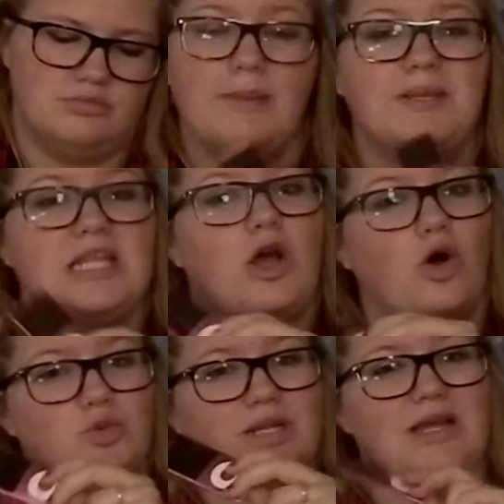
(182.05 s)
But the
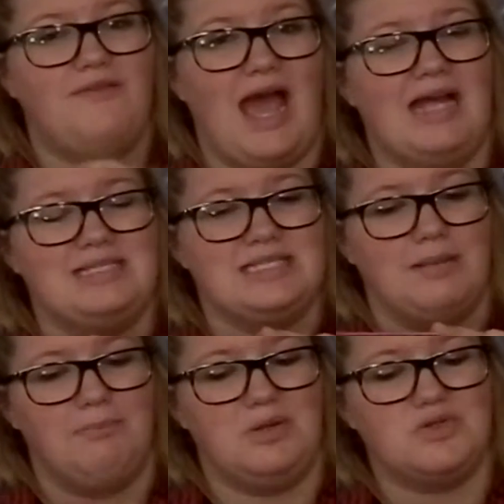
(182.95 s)
old one I've had since like
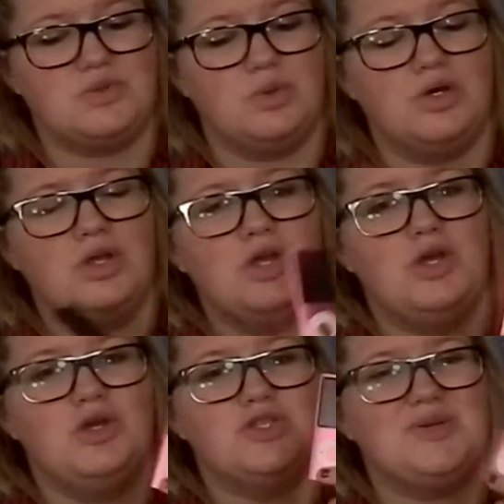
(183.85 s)
middle school.
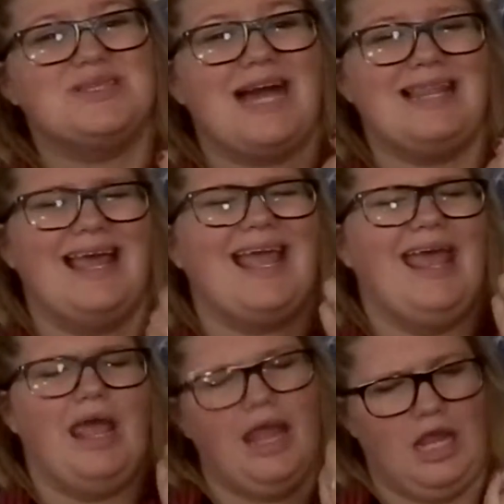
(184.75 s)
So it's got like
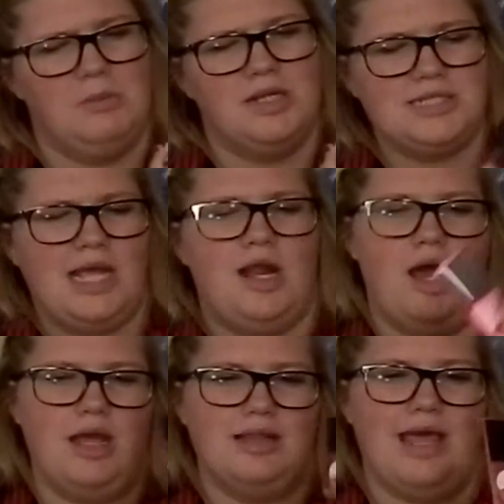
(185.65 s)
Hannah
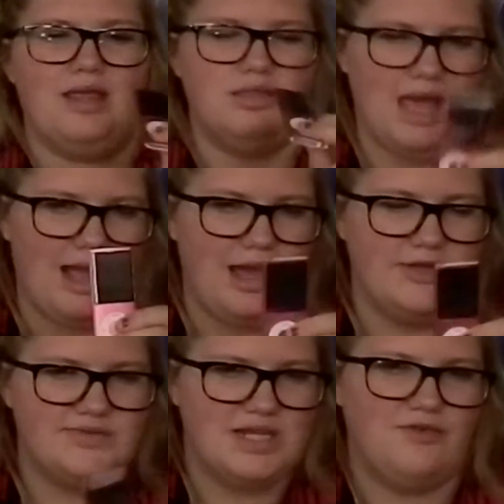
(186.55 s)
Montana and like that kind
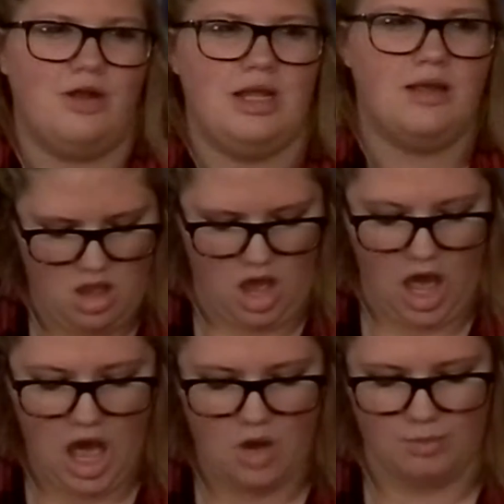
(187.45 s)
of stuff on it.
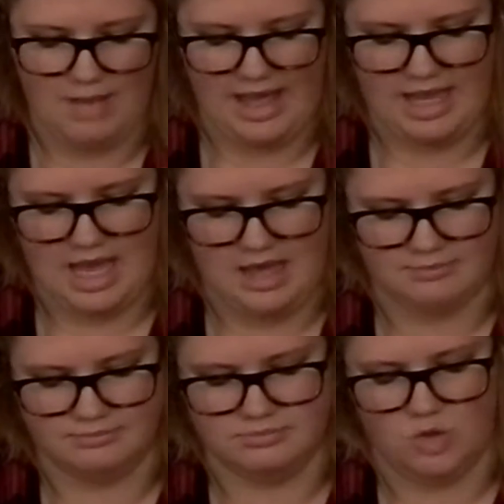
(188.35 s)
Oh, my
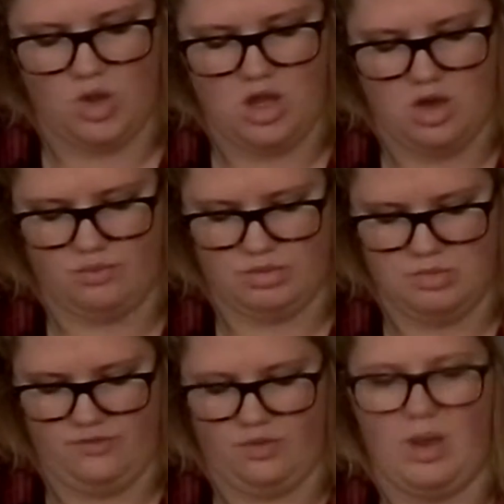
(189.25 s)
um, oil
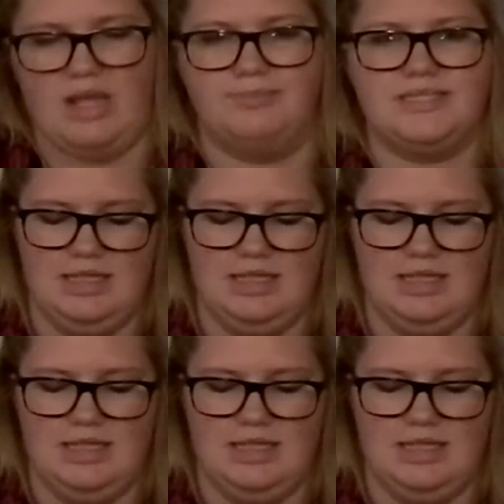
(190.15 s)
remover wipes.